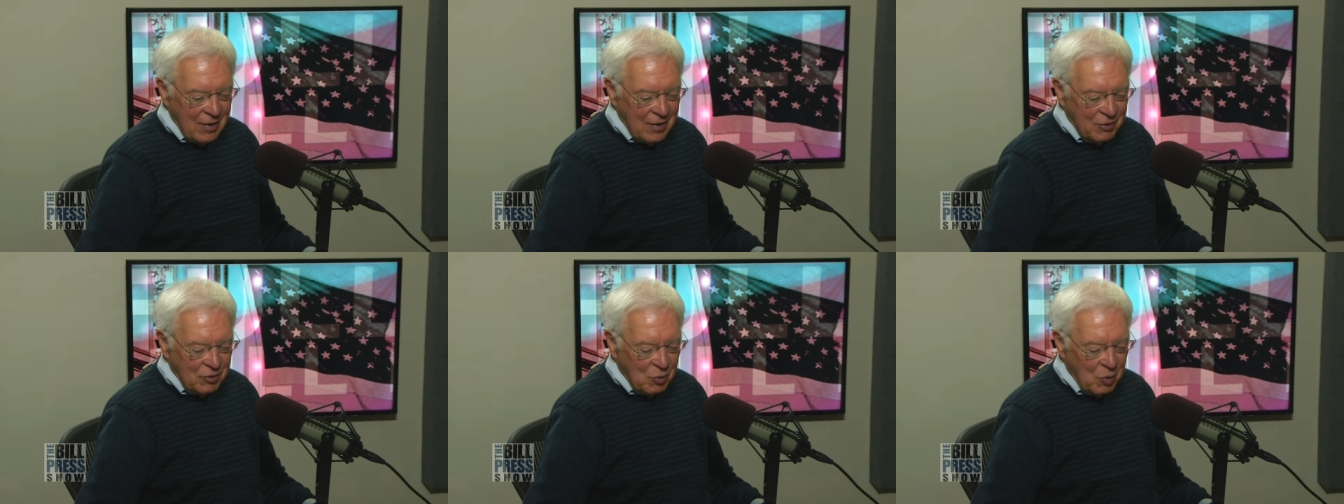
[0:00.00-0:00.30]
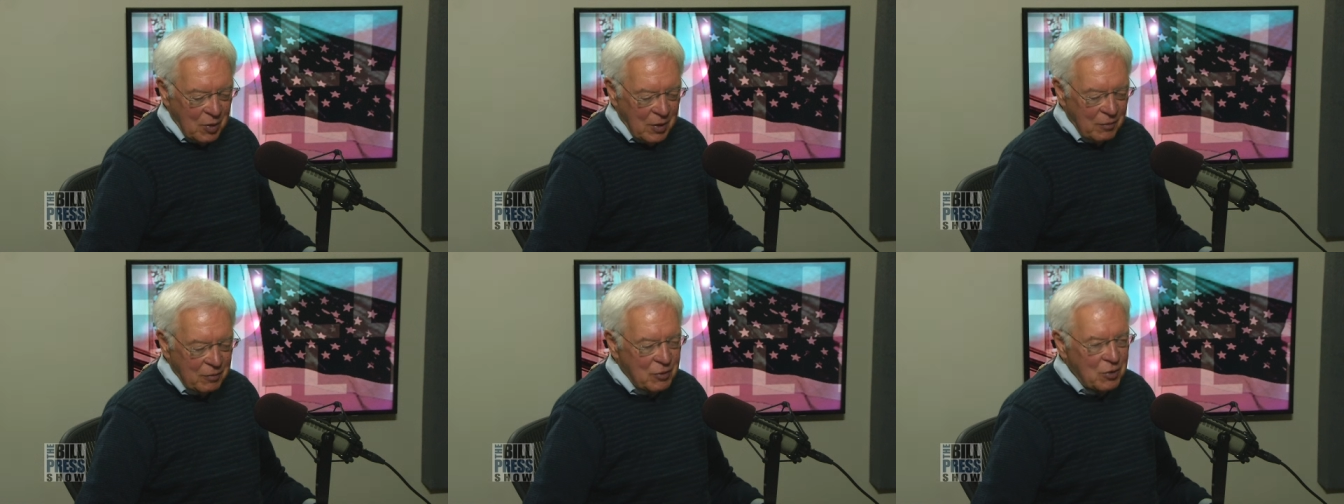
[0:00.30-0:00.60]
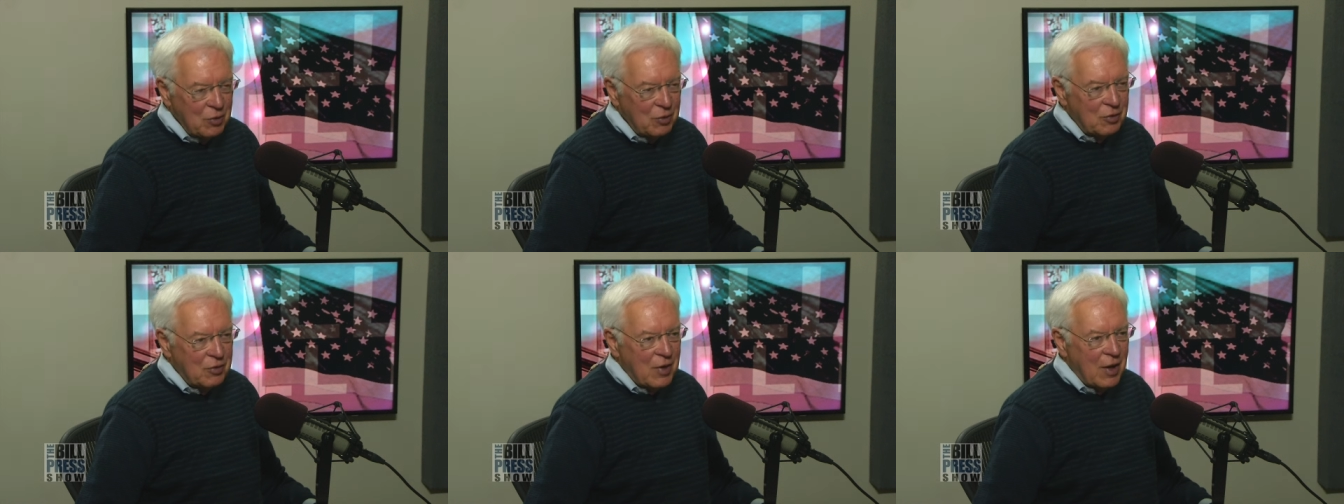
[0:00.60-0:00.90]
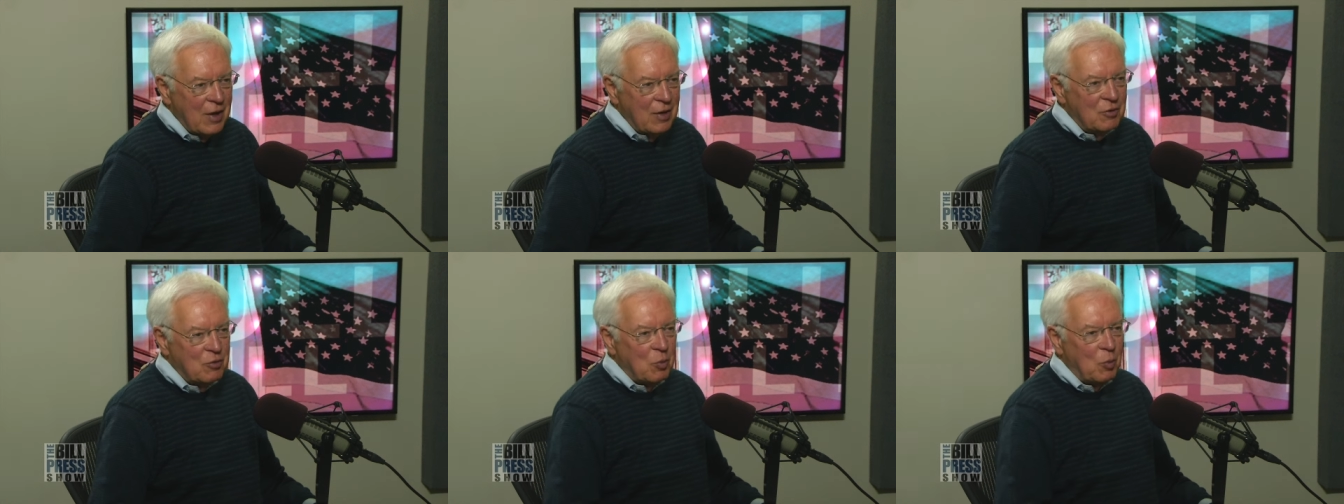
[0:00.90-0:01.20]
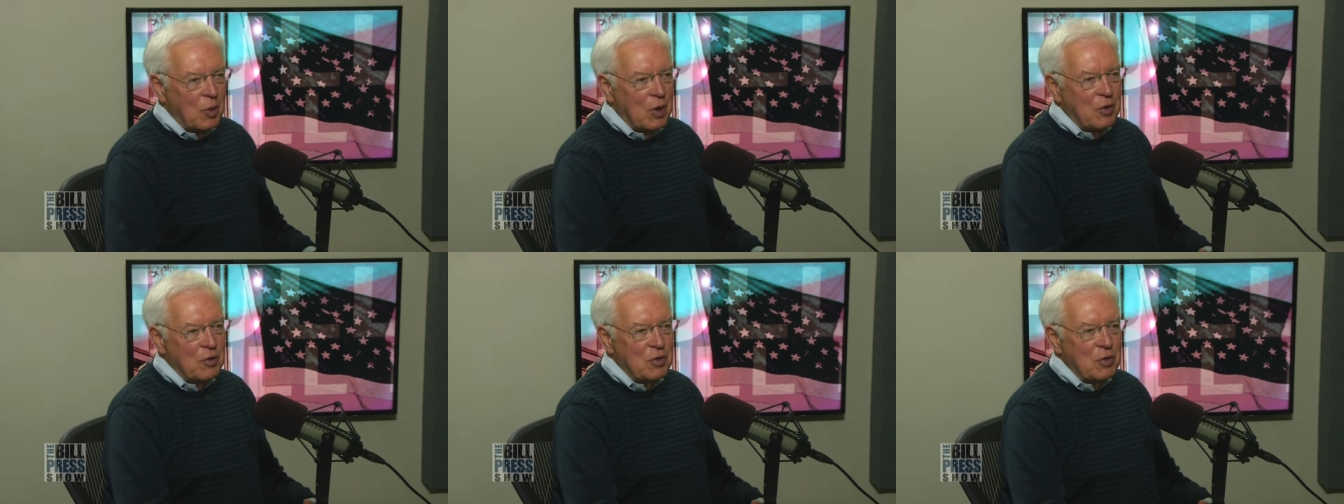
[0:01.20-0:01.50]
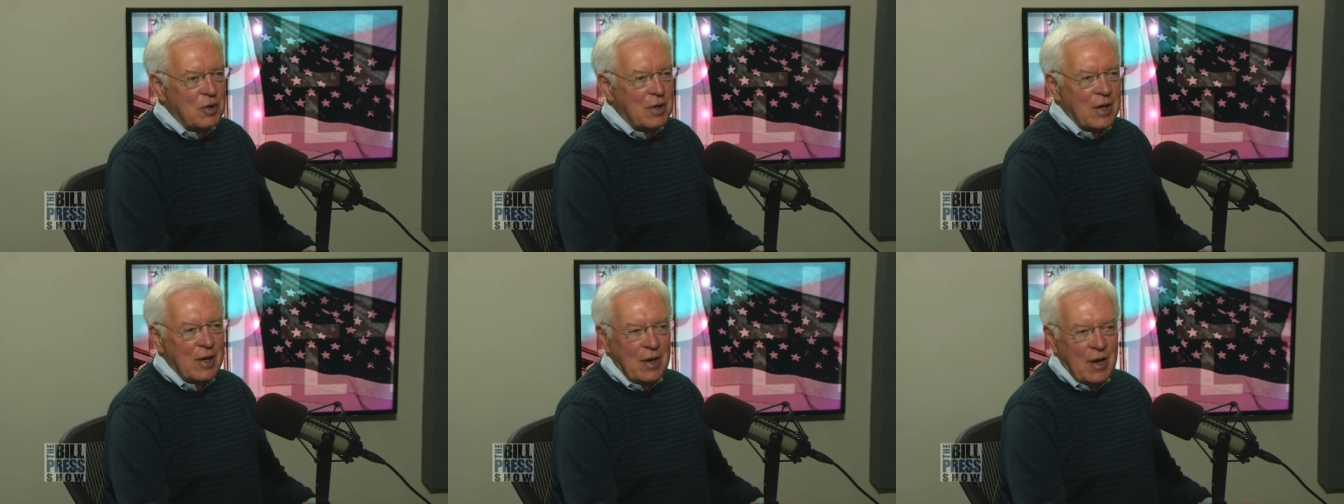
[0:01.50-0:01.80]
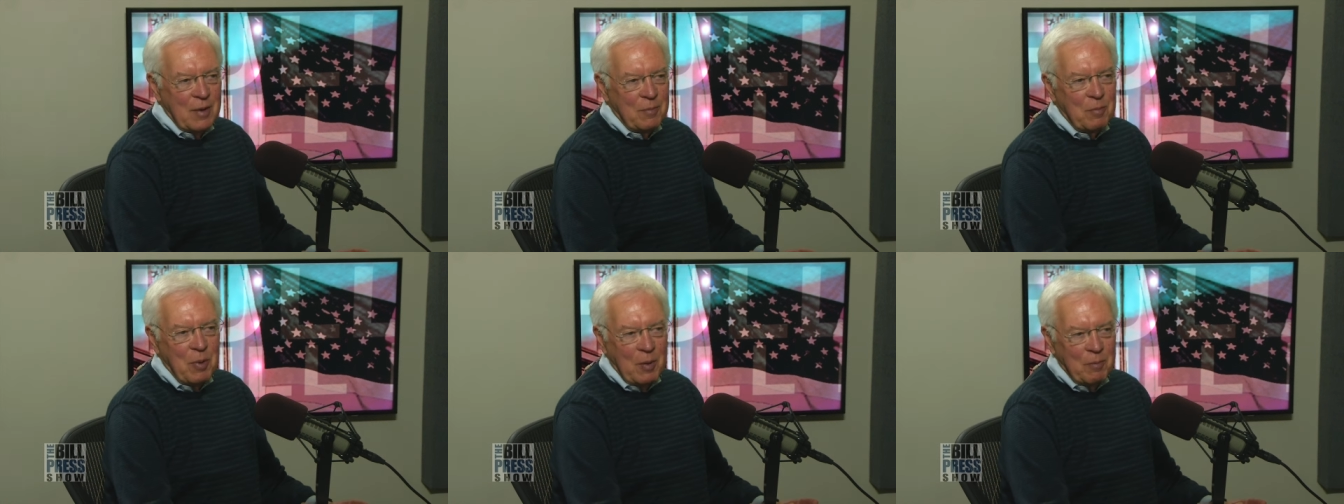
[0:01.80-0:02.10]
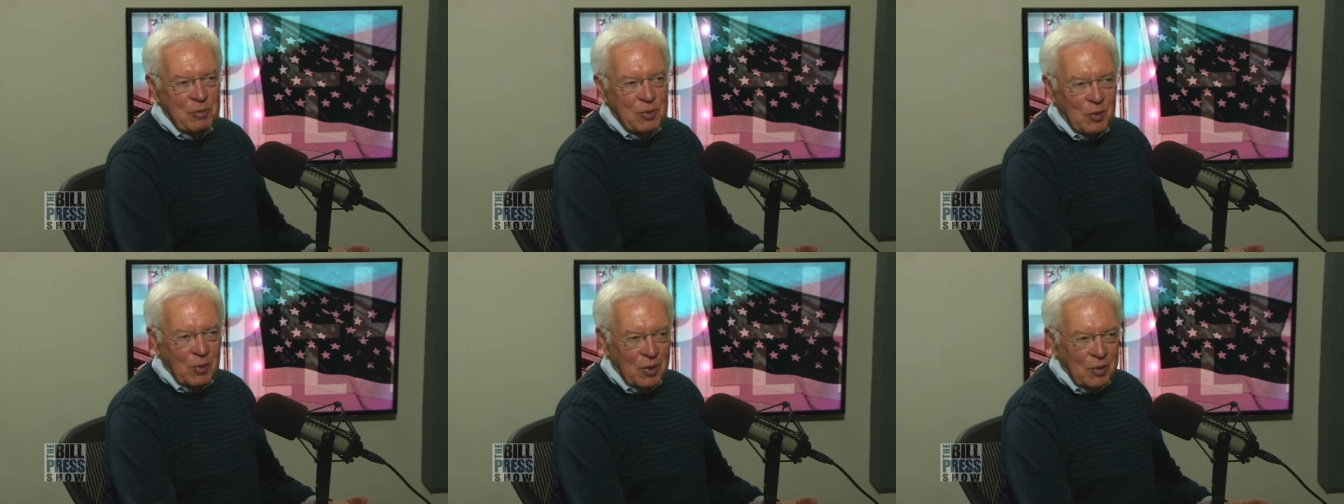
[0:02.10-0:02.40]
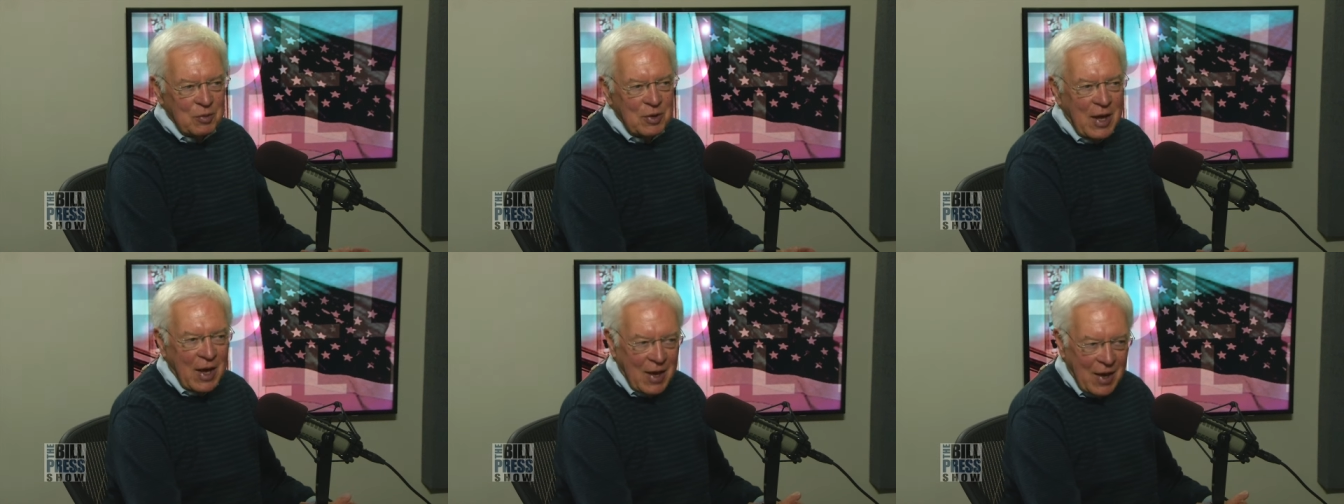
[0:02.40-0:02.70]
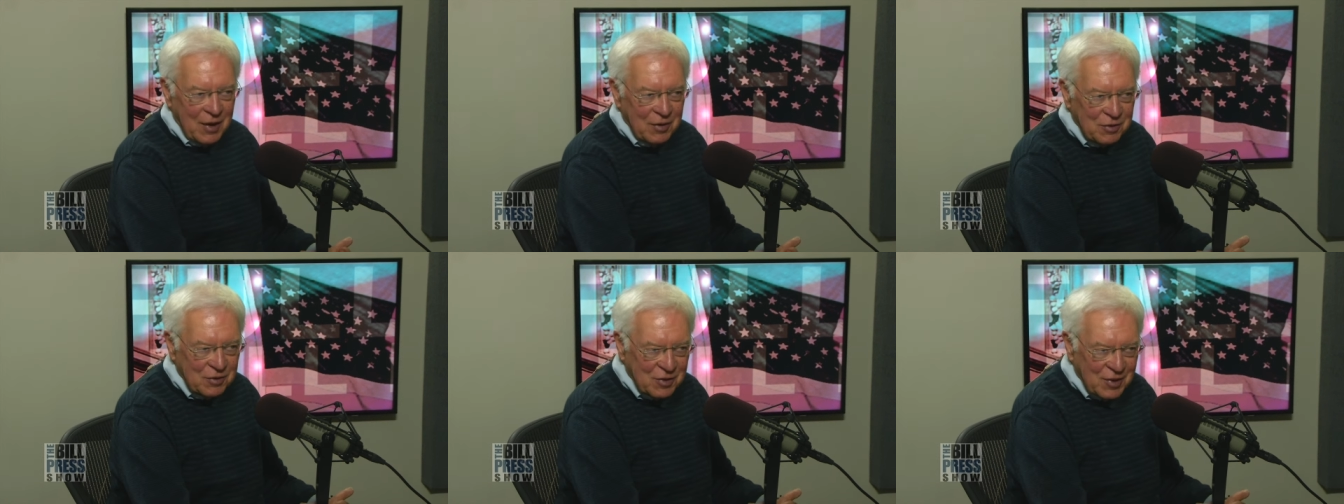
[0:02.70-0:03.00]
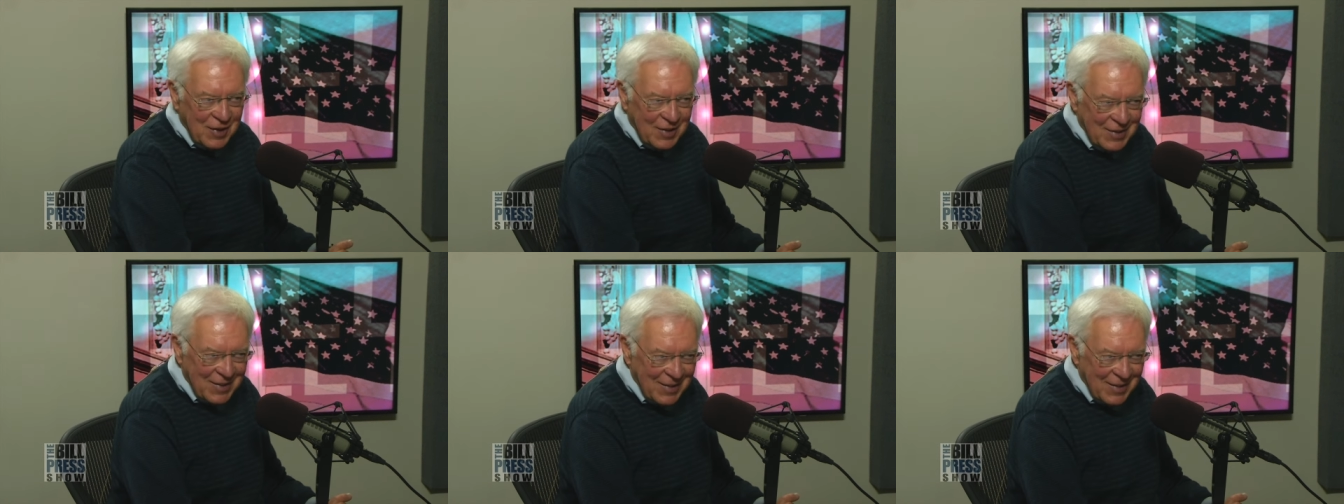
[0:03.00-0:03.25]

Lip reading: it's one of two states where you cannot pump your own gas.